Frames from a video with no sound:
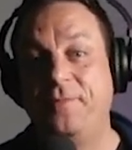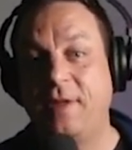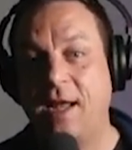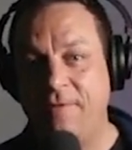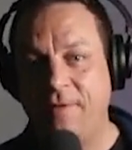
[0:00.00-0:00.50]

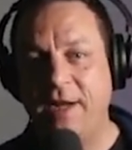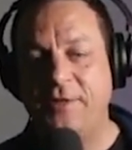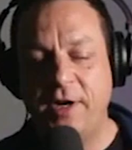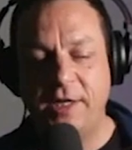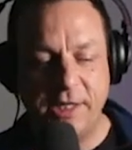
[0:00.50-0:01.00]
And vice
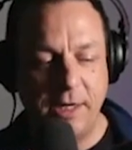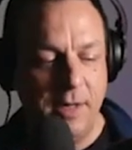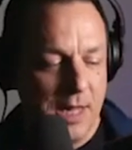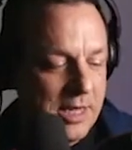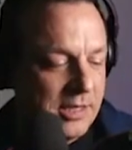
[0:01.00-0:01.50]
versa.
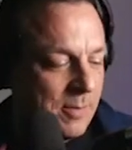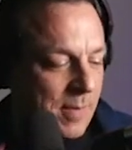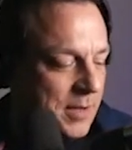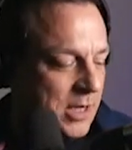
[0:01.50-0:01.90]
So maybe